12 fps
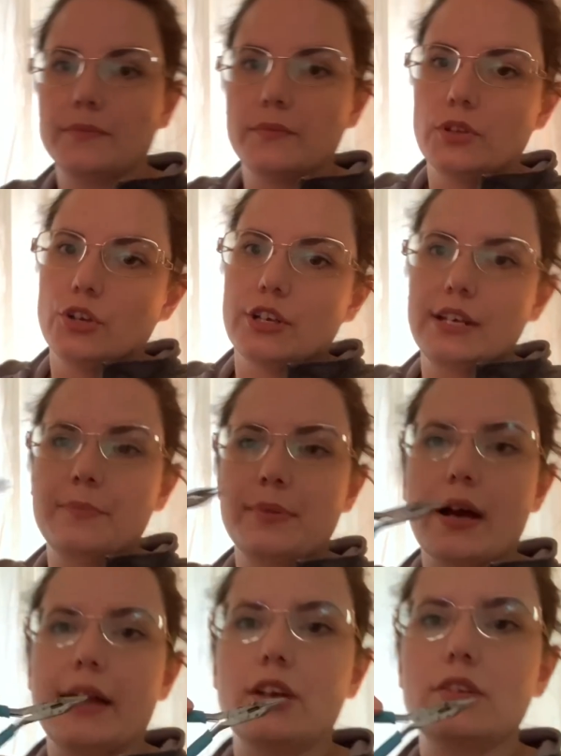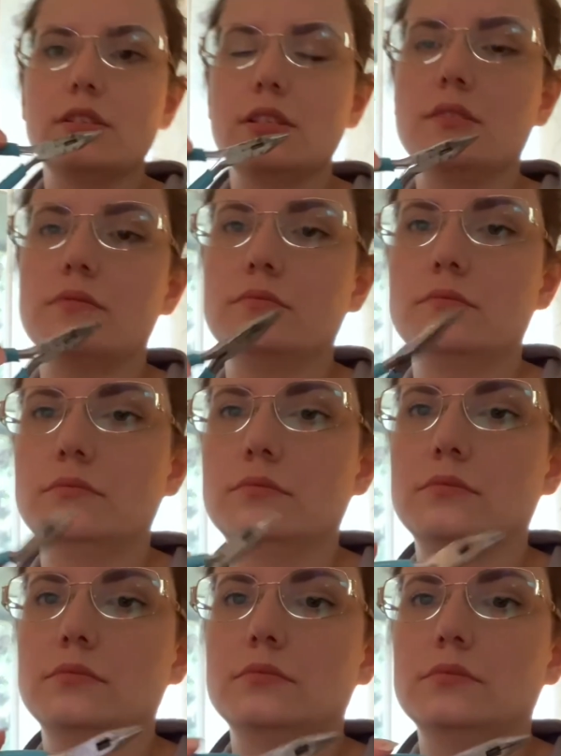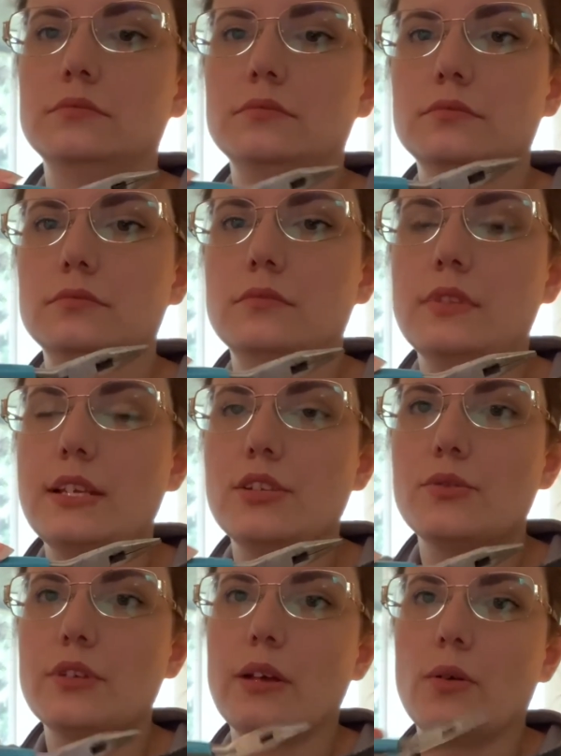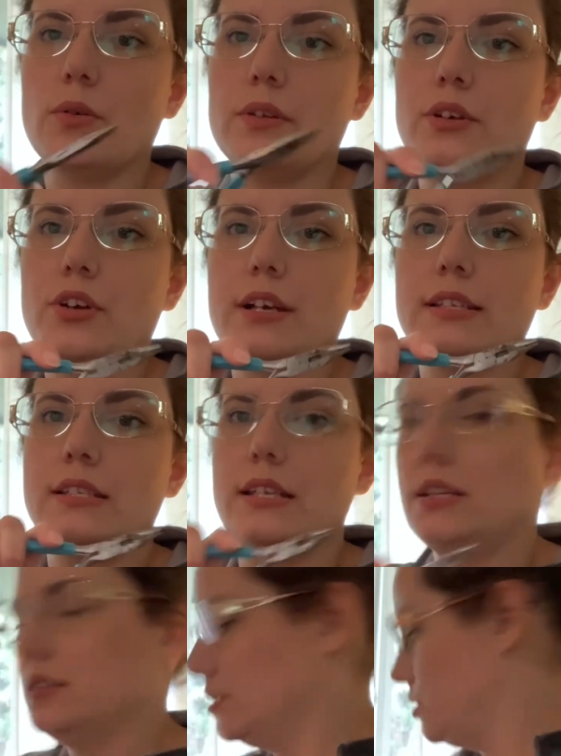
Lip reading: You're gonna need pliers. These are really old and crusty, so